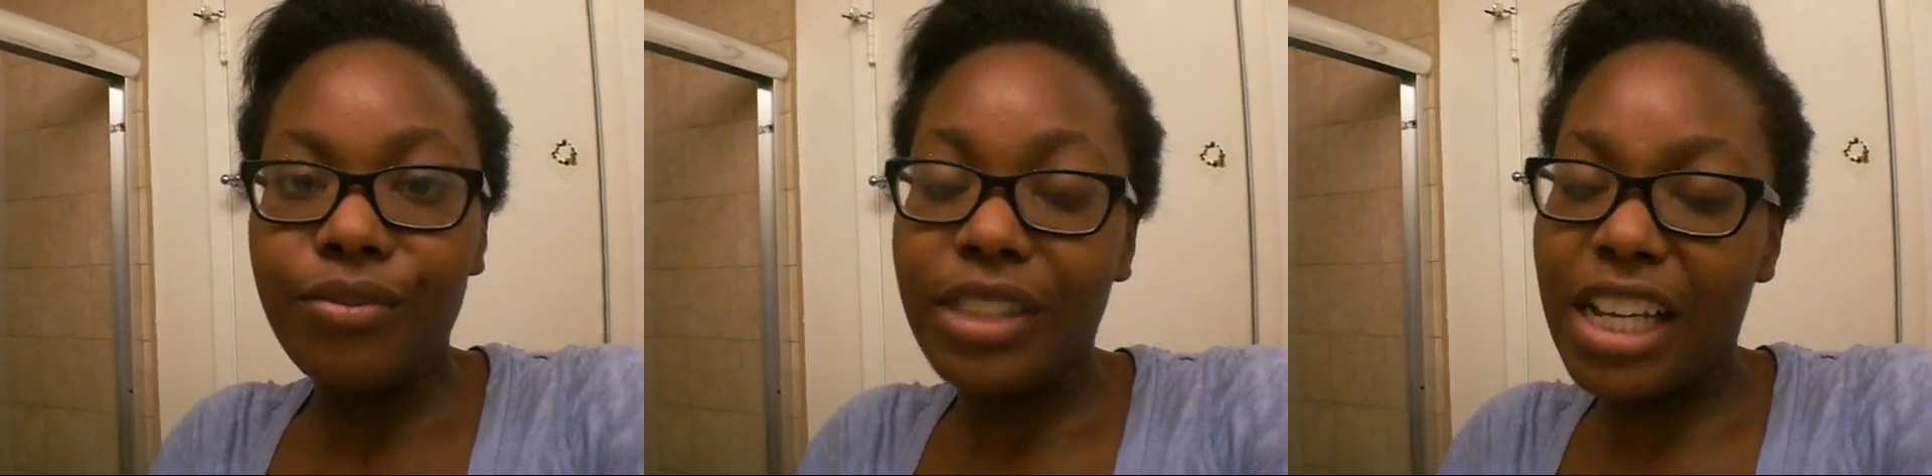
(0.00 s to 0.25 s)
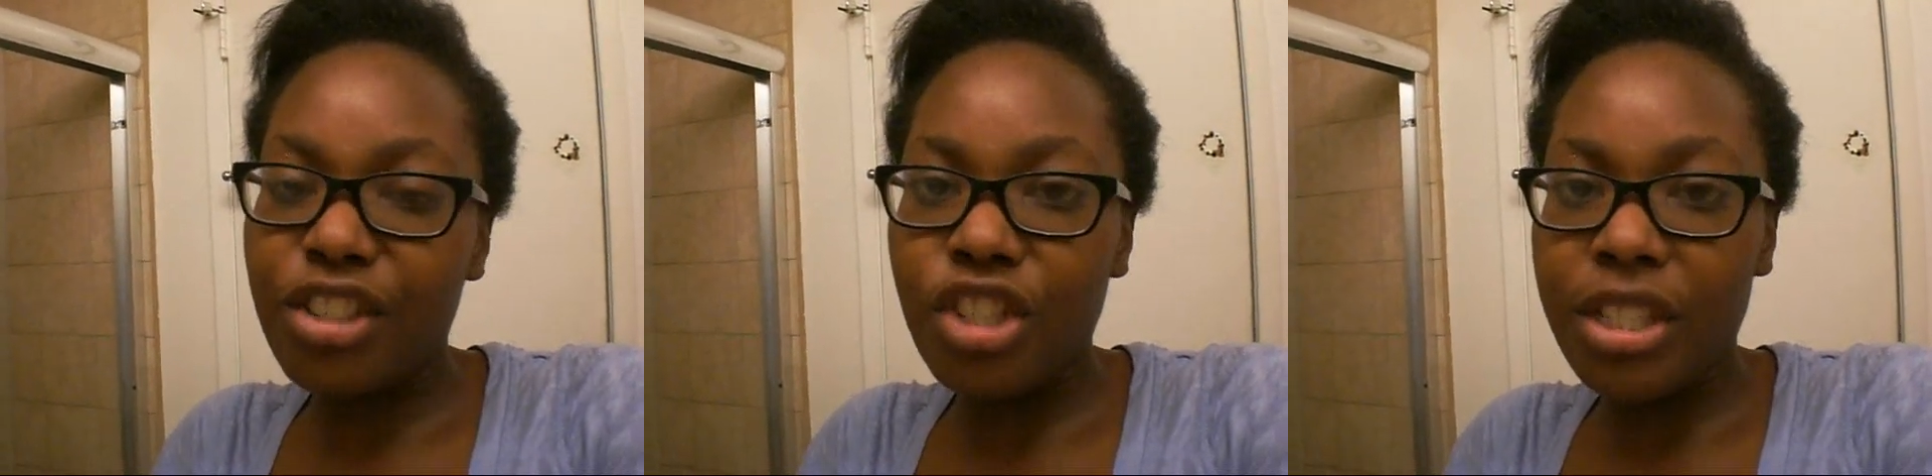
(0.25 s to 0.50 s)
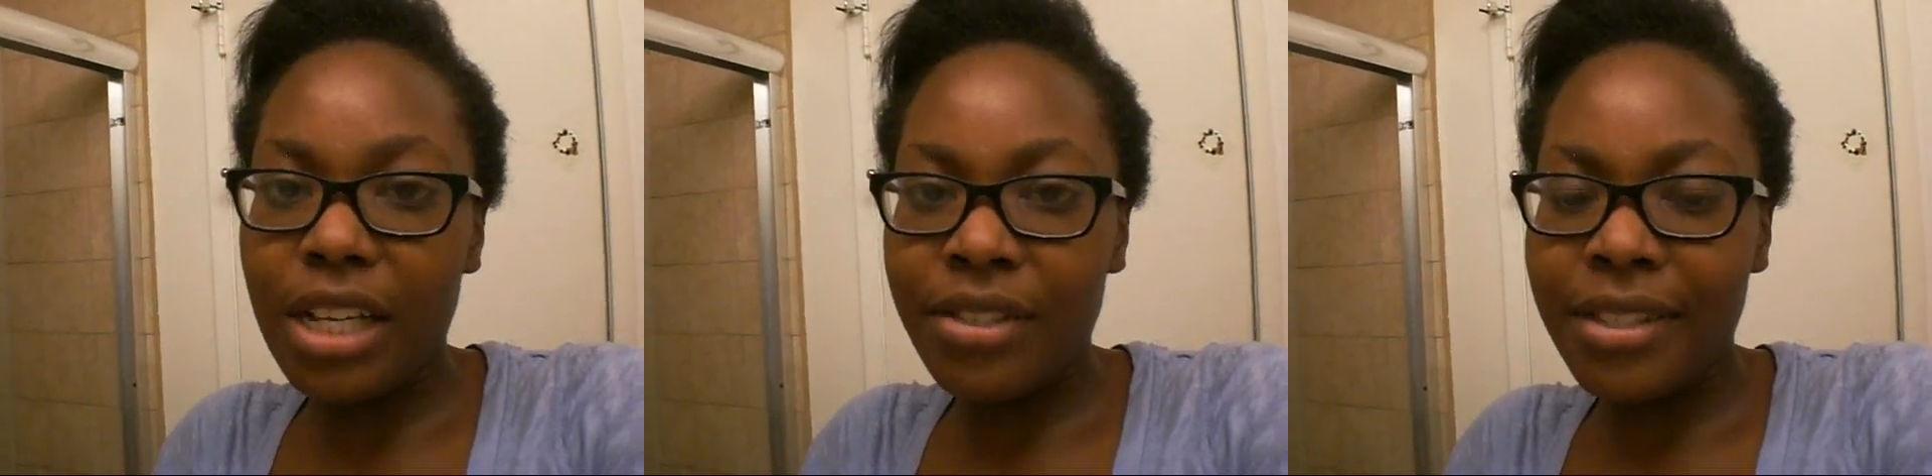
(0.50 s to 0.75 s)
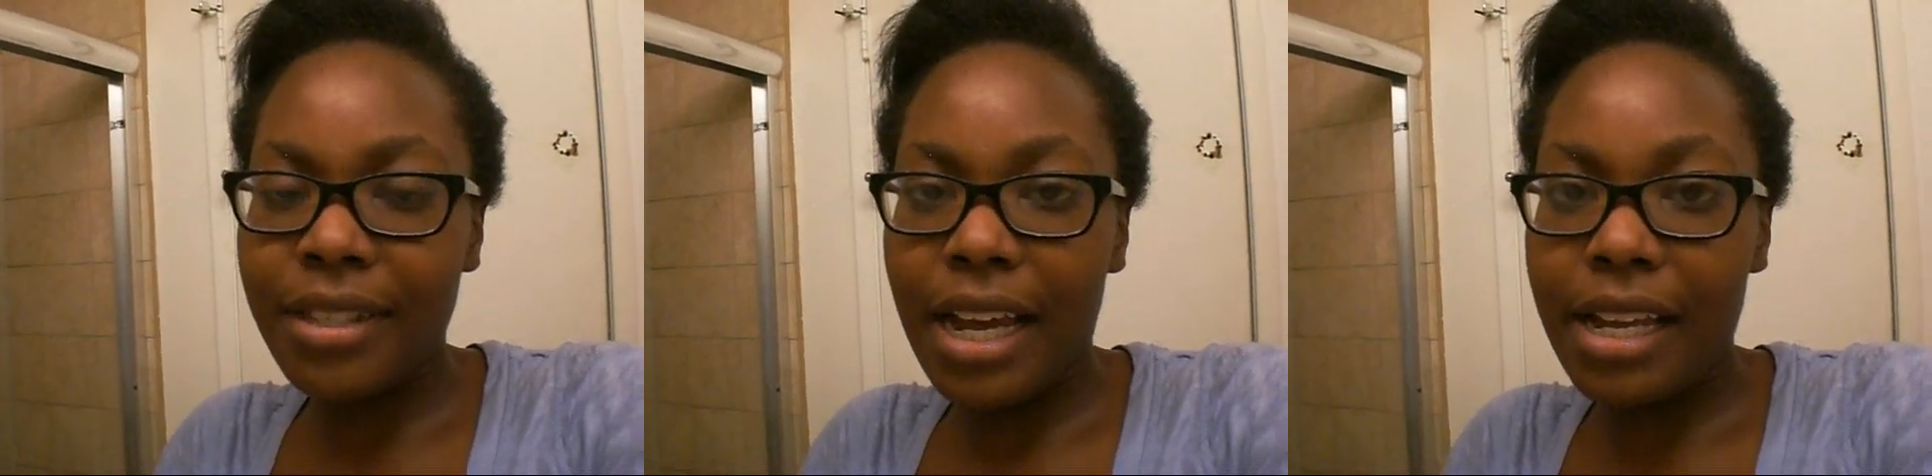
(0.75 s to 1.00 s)
That's just how
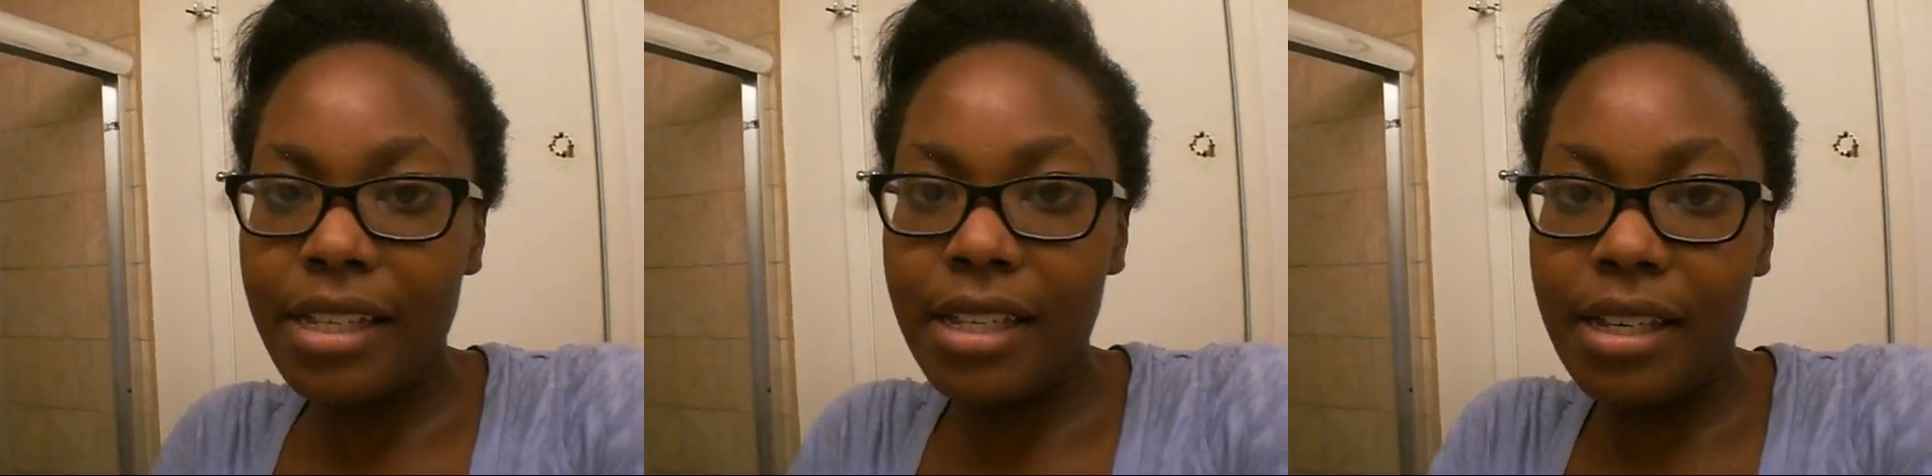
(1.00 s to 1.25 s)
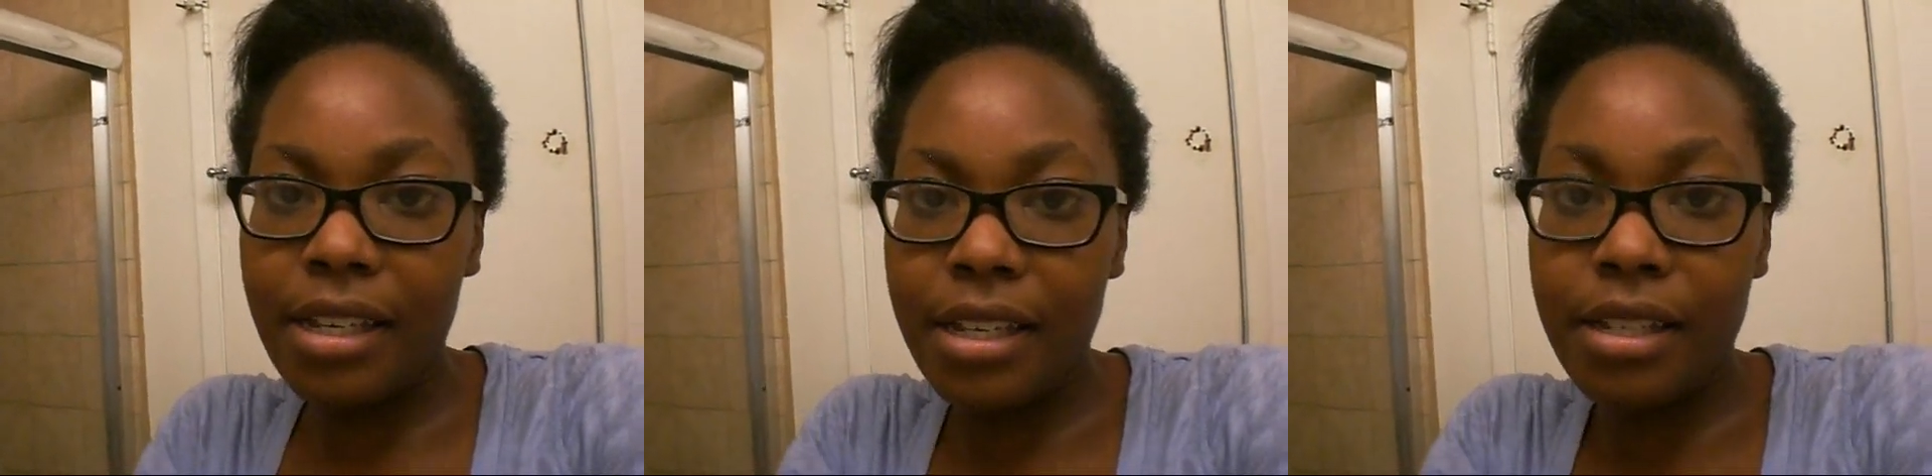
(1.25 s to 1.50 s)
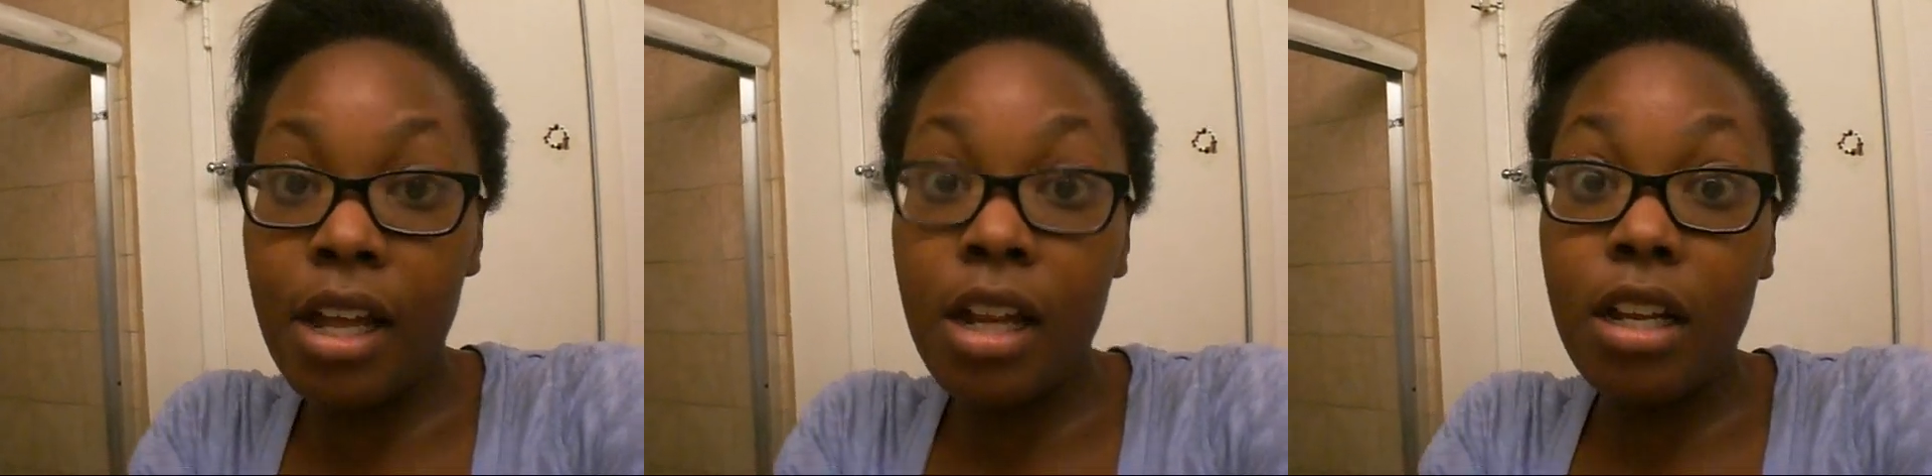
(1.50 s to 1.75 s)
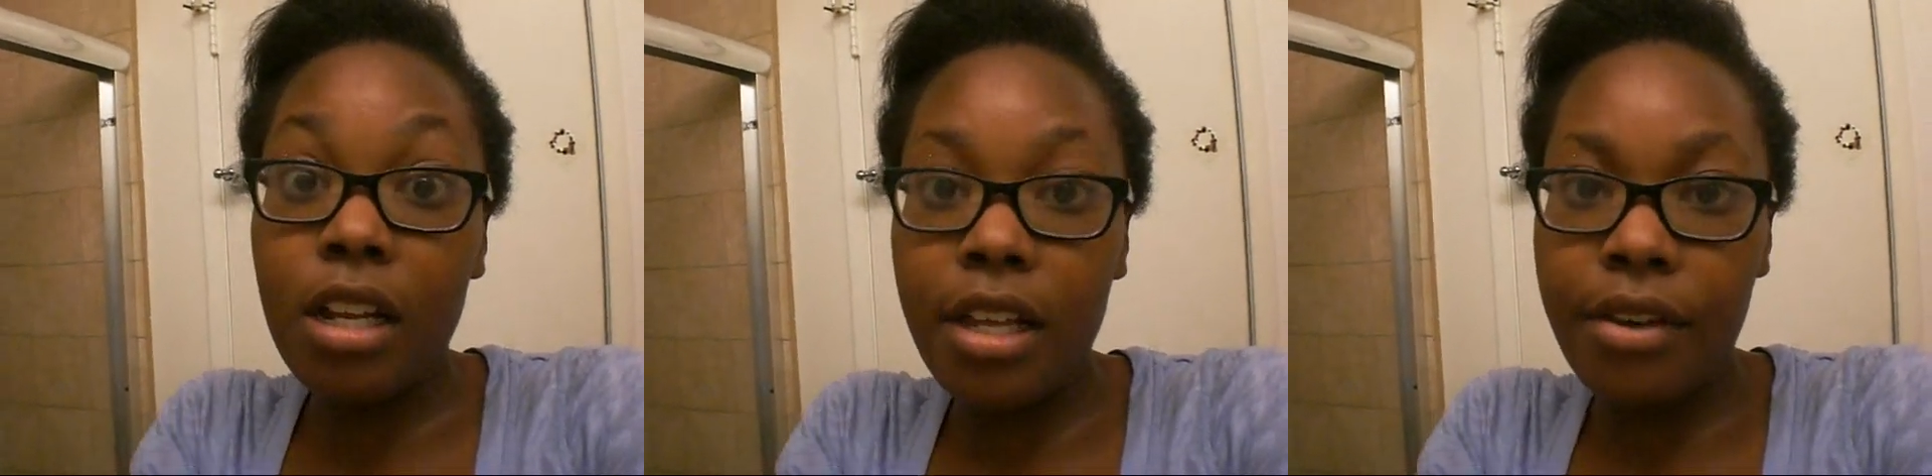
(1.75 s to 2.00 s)
society is.
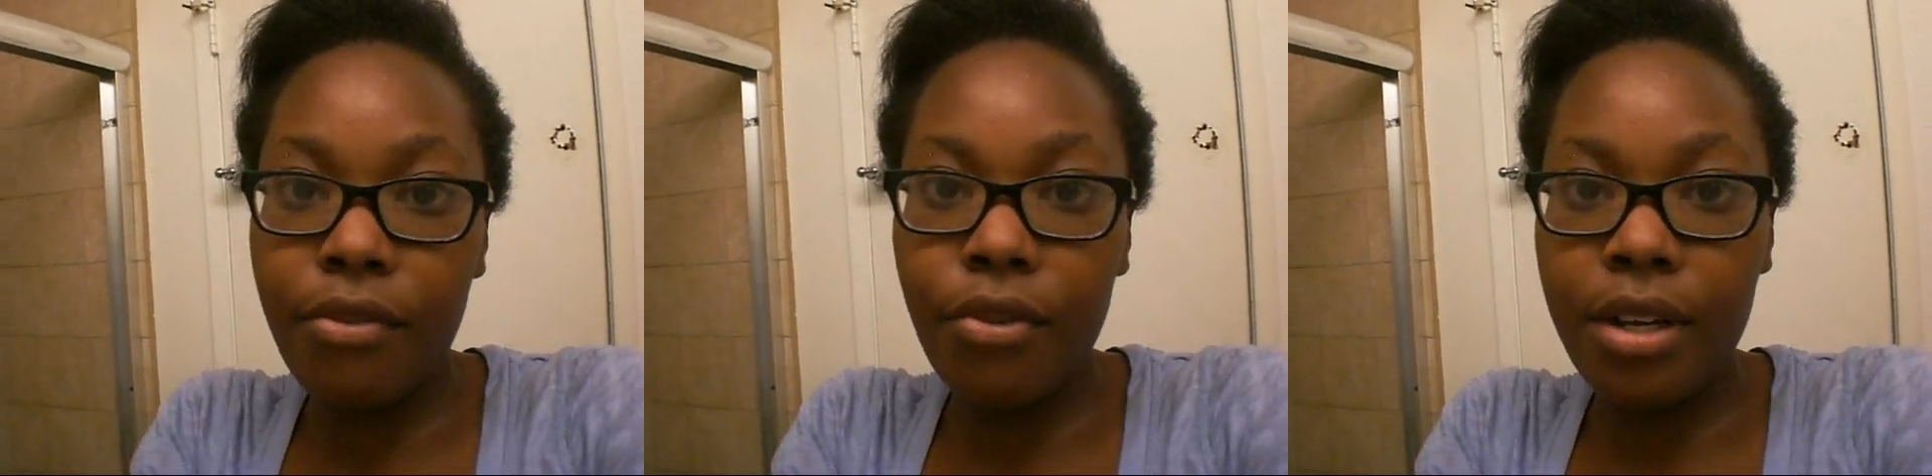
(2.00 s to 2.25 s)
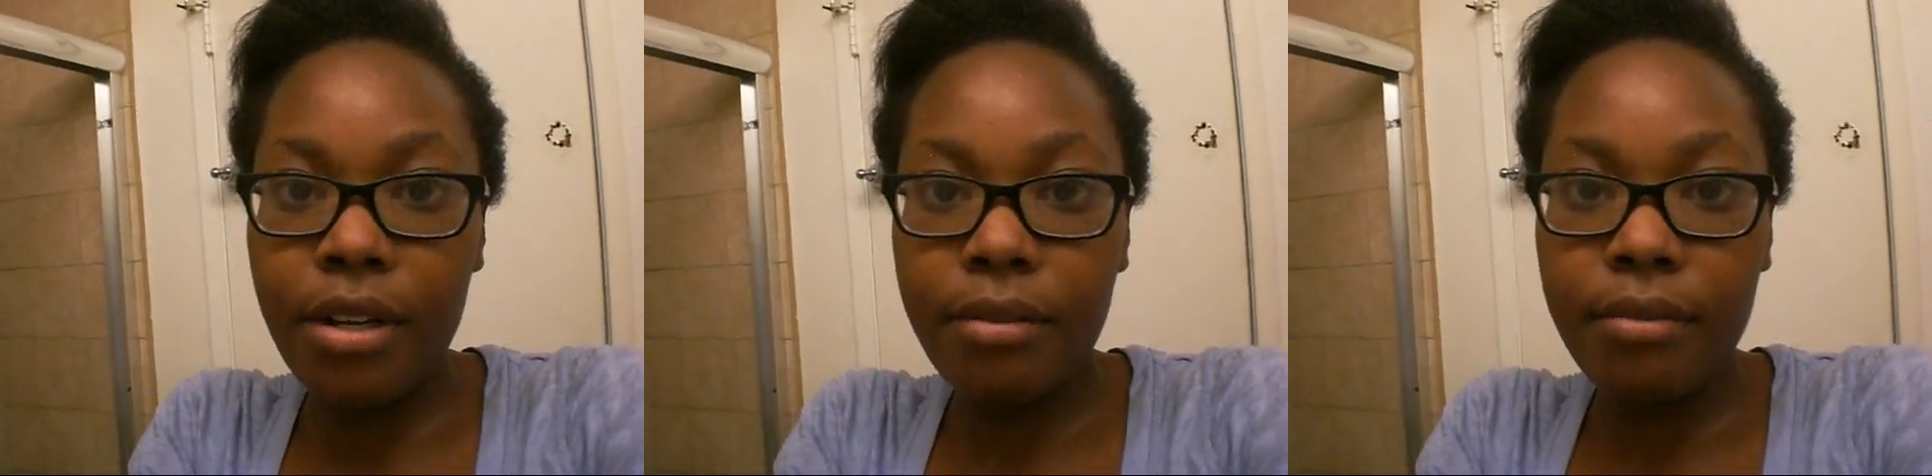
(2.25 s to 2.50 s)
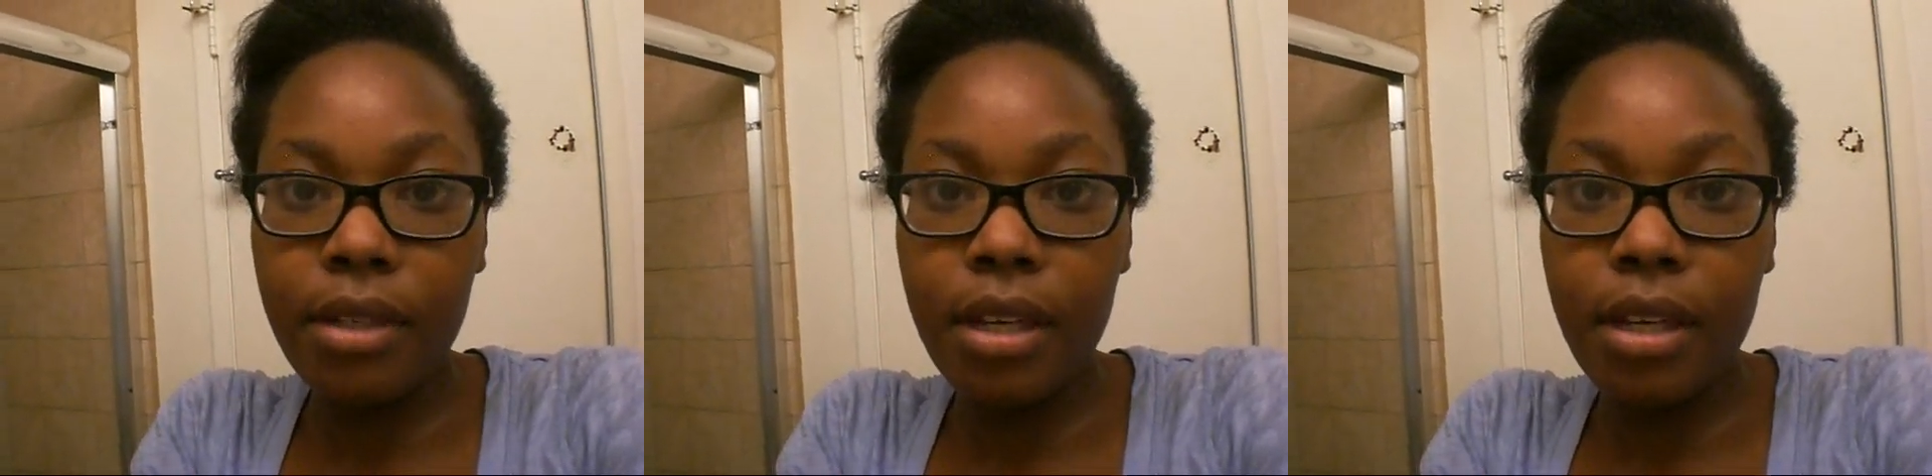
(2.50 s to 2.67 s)
Live with it.